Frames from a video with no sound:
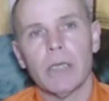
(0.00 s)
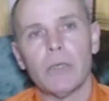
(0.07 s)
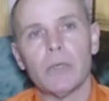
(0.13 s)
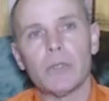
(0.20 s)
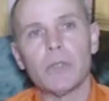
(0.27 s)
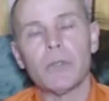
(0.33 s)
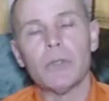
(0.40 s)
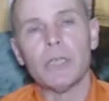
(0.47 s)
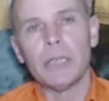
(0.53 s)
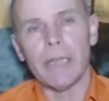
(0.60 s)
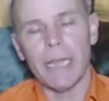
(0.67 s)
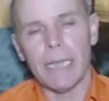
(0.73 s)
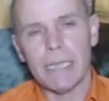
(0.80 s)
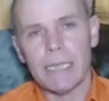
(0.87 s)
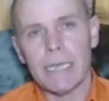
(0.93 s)
to suit
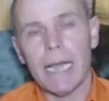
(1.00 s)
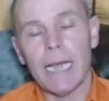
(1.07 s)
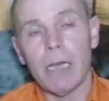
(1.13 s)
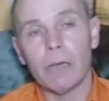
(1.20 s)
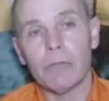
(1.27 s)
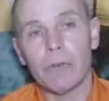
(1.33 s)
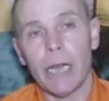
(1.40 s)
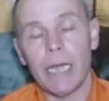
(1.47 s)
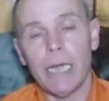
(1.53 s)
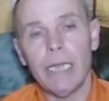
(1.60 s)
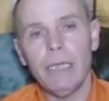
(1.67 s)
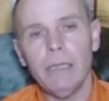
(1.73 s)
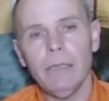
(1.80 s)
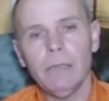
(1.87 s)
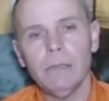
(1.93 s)
their style of
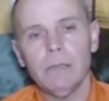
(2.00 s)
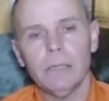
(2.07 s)
training